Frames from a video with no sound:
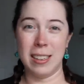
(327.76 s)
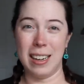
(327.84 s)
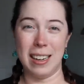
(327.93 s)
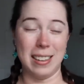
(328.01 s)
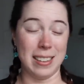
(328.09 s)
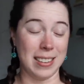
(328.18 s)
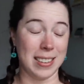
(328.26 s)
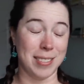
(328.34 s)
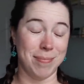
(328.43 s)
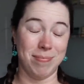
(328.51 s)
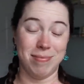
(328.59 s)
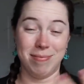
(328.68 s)
uh,
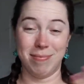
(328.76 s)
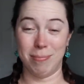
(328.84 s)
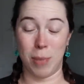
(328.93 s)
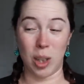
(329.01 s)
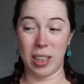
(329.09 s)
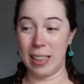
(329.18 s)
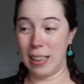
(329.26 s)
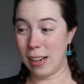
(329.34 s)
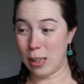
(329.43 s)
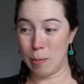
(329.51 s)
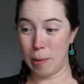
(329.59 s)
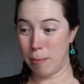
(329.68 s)
marketing
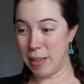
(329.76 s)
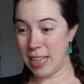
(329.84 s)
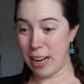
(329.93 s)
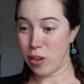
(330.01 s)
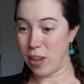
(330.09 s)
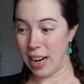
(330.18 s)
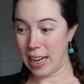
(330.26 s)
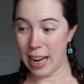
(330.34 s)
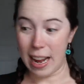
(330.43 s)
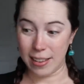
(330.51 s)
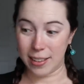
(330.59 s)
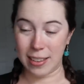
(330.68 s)
experimentation, I
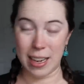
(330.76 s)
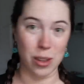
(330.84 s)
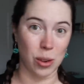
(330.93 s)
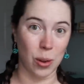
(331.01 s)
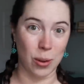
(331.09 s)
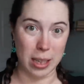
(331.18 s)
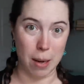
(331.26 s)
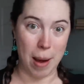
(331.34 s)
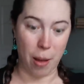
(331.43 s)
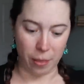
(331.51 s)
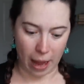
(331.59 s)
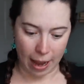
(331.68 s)
guess, and learning
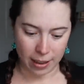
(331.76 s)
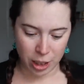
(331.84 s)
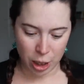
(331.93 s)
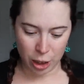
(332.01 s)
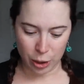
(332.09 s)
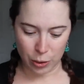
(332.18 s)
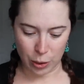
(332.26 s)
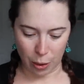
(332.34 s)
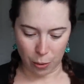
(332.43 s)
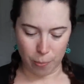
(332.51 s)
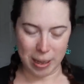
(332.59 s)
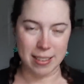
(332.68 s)
about that.
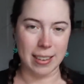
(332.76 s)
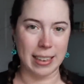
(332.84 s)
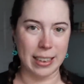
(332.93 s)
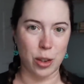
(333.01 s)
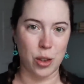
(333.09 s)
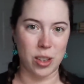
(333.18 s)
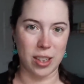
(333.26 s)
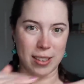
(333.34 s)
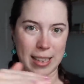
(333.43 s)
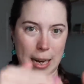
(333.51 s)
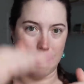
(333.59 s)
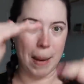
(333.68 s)
So basically it's
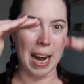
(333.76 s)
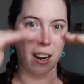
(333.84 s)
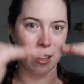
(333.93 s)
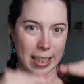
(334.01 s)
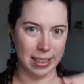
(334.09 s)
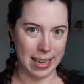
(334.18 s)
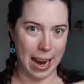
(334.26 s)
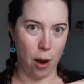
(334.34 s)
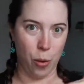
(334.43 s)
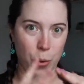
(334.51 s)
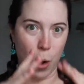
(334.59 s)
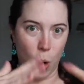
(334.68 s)
just like paring
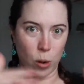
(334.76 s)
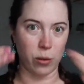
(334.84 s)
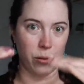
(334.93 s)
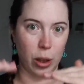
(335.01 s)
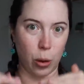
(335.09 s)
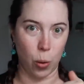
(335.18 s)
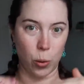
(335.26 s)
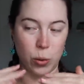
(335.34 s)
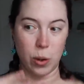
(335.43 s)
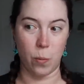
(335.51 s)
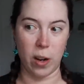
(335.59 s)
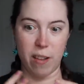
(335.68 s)
down all of the goals
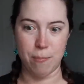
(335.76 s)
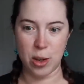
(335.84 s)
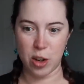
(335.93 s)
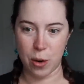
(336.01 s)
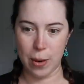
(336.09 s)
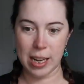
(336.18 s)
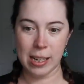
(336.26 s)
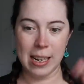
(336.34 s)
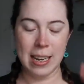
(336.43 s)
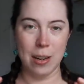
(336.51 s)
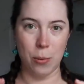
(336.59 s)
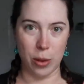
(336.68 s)
and what I've been doing
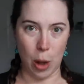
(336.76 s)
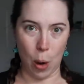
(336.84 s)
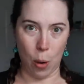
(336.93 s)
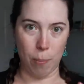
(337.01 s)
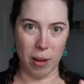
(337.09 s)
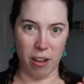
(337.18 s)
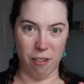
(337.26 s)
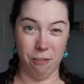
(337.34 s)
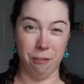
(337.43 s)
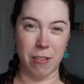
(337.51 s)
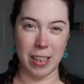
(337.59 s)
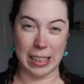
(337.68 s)
with the hope of
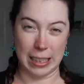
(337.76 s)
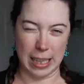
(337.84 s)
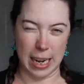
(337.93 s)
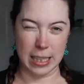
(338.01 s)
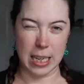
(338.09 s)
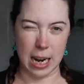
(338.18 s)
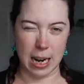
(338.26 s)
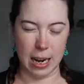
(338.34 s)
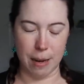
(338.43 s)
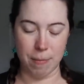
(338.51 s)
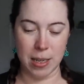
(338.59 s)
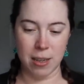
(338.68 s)
filling that
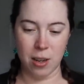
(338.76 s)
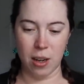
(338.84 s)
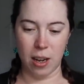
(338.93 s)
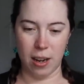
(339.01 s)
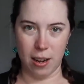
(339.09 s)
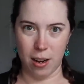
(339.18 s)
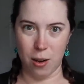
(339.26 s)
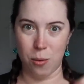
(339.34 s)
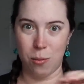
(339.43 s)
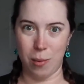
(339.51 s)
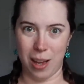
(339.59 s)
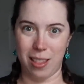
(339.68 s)
time uh,
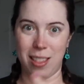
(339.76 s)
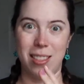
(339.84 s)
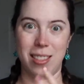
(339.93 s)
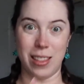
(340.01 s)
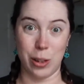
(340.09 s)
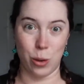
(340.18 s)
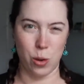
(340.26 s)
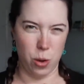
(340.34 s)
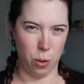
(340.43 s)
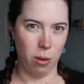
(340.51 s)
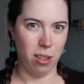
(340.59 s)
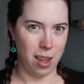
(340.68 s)
with this
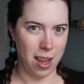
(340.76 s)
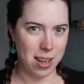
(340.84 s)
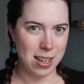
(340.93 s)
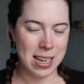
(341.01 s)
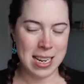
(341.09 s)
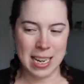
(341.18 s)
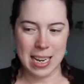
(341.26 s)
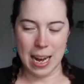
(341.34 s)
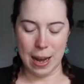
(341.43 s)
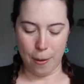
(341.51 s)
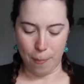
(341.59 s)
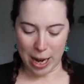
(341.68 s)
new thing.
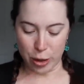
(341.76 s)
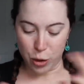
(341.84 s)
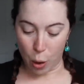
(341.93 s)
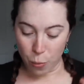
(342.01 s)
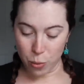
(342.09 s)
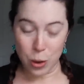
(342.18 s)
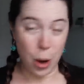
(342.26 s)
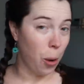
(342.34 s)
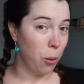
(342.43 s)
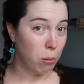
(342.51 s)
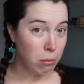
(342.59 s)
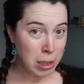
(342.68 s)
Um, I don't
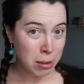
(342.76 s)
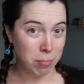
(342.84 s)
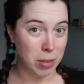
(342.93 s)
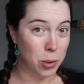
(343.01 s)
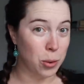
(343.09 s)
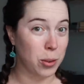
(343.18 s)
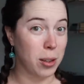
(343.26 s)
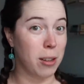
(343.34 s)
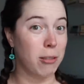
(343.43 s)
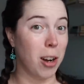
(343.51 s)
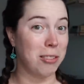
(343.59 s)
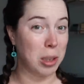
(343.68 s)
know, this is an
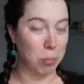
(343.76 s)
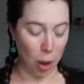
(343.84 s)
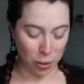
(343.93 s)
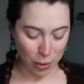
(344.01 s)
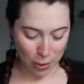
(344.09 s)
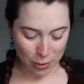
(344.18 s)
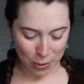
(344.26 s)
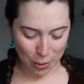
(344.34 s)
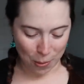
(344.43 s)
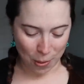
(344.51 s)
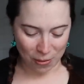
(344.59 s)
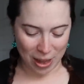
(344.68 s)
evolving process. I
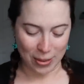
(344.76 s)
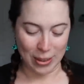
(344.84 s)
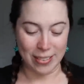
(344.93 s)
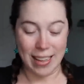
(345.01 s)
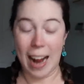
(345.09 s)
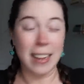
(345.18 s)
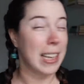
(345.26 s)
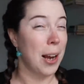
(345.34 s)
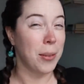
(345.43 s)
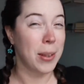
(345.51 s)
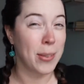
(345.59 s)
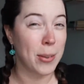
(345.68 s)
don't know if that's exactly how
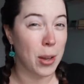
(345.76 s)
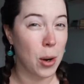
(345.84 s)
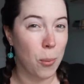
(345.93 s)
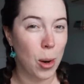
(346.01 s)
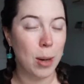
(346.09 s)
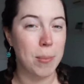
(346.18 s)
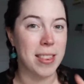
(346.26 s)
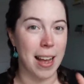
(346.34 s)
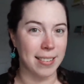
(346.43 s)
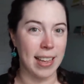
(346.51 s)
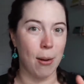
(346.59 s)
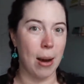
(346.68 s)
this is gonna work, but
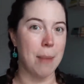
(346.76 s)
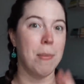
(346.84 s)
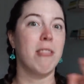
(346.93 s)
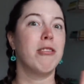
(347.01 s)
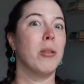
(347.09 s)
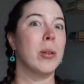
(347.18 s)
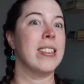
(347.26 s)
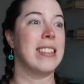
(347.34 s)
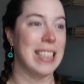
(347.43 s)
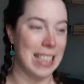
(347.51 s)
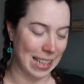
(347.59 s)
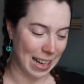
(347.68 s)
that's how I'm
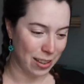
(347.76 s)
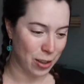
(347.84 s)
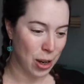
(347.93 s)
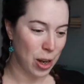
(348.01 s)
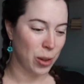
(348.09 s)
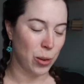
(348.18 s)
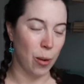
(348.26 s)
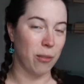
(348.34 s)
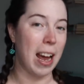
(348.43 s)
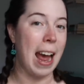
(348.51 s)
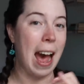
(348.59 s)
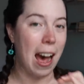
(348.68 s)
foreseeing it. So if
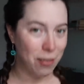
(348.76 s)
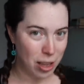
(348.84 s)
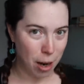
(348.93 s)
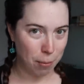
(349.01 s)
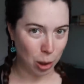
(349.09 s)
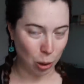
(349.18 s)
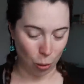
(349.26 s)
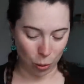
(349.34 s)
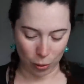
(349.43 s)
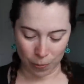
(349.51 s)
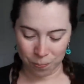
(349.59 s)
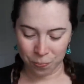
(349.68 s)
I have a number
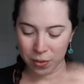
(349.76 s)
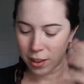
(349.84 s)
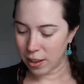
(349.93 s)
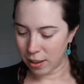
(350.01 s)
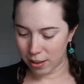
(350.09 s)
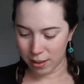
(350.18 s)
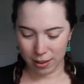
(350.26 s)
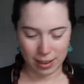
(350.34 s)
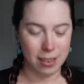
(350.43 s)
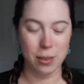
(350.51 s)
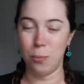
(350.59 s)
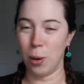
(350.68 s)
goal,
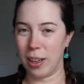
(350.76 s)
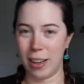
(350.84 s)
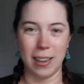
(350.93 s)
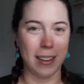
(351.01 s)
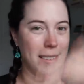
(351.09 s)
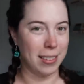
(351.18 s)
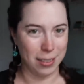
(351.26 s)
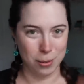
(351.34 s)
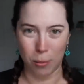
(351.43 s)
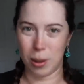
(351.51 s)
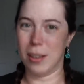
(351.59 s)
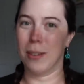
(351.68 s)
we're gonna,
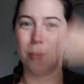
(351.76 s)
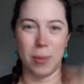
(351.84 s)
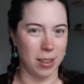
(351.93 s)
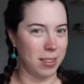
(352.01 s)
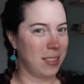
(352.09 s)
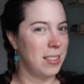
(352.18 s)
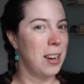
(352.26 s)
we're, we're